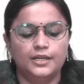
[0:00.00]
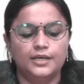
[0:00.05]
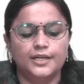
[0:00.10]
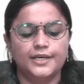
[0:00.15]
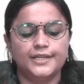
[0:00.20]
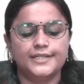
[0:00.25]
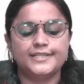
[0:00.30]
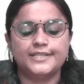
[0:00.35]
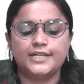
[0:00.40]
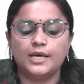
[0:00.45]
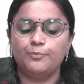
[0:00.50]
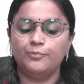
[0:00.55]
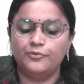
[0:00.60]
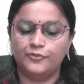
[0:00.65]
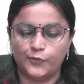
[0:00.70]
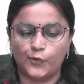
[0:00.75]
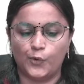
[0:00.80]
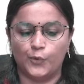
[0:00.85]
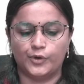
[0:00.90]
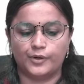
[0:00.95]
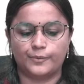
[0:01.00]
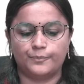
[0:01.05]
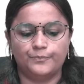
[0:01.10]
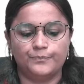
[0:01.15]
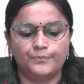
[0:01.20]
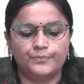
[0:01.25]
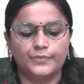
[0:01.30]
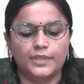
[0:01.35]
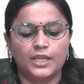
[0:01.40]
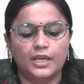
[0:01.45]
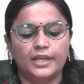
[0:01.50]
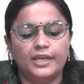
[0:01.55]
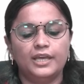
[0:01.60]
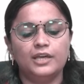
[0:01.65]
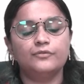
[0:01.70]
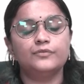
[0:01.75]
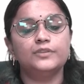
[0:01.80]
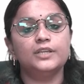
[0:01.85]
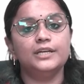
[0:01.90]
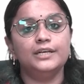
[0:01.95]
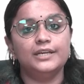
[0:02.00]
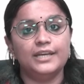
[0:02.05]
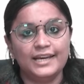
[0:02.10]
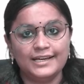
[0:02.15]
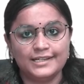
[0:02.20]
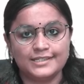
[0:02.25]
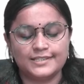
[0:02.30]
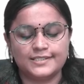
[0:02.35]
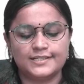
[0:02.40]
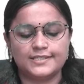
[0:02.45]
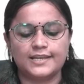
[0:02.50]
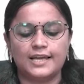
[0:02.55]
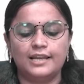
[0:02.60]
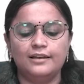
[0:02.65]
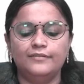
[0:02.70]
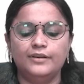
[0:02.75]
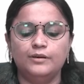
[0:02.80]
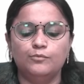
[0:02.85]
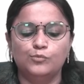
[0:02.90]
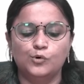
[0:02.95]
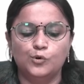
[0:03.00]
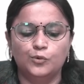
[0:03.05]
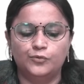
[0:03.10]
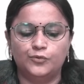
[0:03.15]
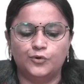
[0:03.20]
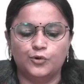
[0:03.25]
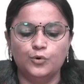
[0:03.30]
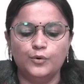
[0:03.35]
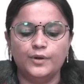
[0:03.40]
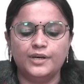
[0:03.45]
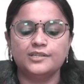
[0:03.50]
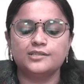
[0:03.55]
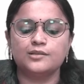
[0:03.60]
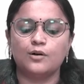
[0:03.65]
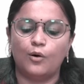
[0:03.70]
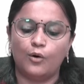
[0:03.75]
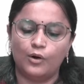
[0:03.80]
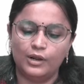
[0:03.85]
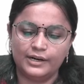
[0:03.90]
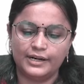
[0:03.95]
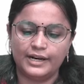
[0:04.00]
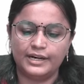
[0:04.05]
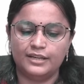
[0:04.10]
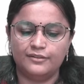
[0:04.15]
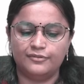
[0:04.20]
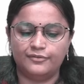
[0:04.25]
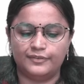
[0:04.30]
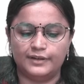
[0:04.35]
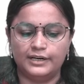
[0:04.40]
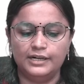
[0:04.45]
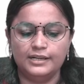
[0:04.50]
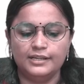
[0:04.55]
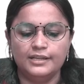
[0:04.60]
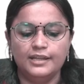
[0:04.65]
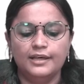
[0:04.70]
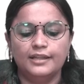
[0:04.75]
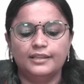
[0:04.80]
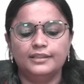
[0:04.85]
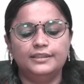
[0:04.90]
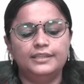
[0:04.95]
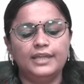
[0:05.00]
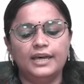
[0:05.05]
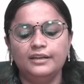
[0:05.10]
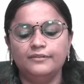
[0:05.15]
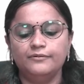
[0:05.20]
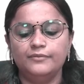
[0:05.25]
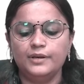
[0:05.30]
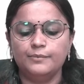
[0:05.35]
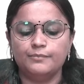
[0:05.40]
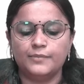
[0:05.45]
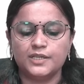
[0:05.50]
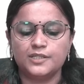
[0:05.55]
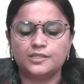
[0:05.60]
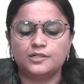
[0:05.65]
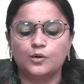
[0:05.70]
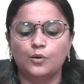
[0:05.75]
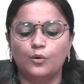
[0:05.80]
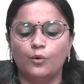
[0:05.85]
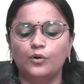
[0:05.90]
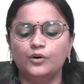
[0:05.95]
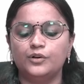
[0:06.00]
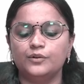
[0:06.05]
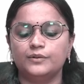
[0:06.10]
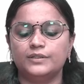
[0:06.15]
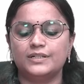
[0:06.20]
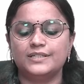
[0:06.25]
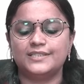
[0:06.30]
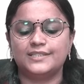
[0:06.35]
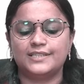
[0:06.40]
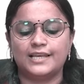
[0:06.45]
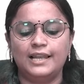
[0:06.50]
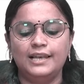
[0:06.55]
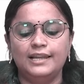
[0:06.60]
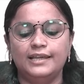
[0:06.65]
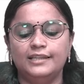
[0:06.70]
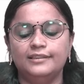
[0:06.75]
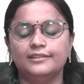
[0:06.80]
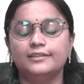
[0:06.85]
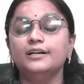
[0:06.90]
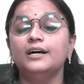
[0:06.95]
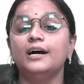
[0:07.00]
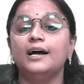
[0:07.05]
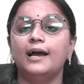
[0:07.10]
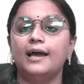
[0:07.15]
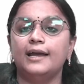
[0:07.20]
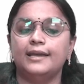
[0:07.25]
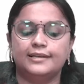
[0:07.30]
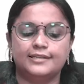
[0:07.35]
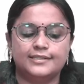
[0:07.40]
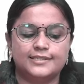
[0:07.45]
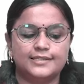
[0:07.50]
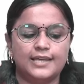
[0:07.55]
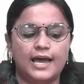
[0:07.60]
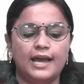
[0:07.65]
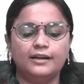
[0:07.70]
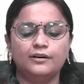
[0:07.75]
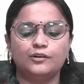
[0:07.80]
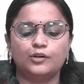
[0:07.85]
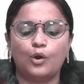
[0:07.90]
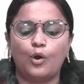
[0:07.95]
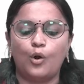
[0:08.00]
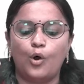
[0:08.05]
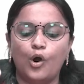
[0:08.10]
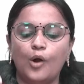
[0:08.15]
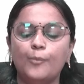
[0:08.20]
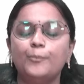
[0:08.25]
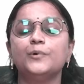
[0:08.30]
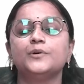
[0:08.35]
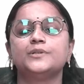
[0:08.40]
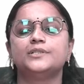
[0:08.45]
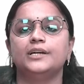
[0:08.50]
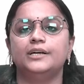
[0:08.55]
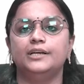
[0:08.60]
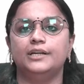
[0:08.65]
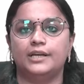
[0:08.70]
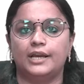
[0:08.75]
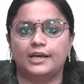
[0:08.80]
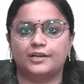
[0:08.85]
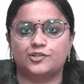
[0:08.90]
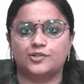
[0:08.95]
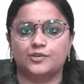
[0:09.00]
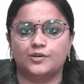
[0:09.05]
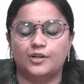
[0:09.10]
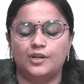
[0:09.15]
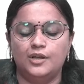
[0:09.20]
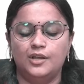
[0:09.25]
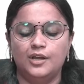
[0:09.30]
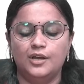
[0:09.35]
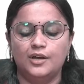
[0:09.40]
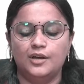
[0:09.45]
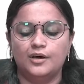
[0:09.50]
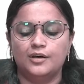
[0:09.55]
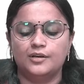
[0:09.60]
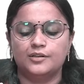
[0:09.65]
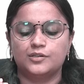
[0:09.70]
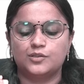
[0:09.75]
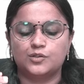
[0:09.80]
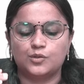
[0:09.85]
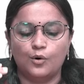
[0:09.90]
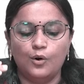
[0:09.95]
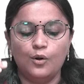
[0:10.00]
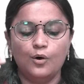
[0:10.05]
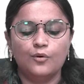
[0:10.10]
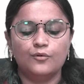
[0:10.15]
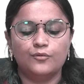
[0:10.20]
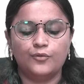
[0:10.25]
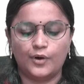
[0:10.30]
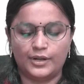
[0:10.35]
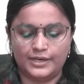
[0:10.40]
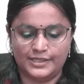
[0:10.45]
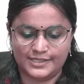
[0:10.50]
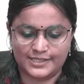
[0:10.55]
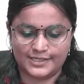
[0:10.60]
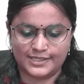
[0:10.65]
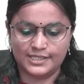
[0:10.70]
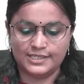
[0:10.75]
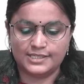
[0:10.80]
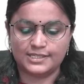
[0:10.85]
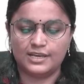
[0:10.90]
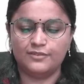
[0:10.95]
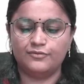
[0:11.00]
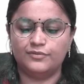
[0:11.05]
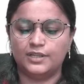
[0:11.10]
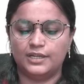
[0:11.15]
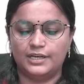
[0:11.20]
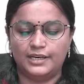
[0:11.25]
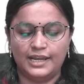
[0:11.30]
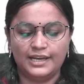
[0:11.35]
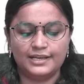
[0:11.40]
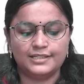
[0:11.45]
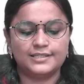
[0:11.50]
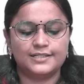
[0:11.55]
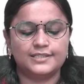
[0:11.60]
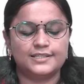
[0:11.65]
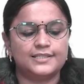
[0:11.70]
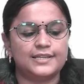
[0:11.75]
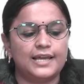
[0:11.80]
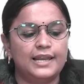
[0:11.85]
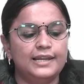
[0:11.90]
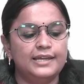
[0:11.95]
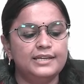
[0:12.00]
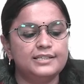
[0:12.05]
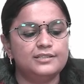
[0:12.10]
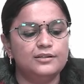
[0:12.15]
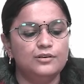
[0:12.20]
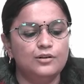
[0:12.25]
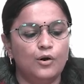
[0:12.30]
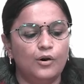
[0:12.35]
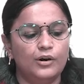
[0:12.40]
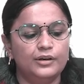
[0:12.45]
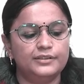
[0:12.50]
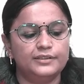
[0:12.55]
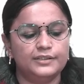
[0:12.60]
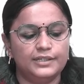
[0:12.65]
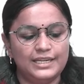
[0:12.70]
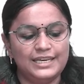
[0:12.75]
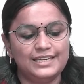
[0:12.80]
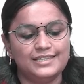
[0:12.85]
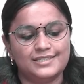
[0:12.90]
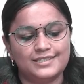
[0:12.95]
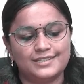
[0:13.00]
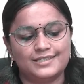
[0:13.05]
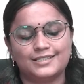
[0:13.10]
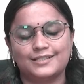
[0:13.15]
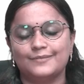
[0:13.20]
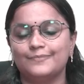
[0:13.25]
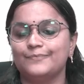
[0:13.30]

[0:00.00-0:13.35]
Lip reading: Step 4. If the next cell we move to is already filled, then we must go to the cell in the exact opposite direction. So, for instance, if the next cell is northeast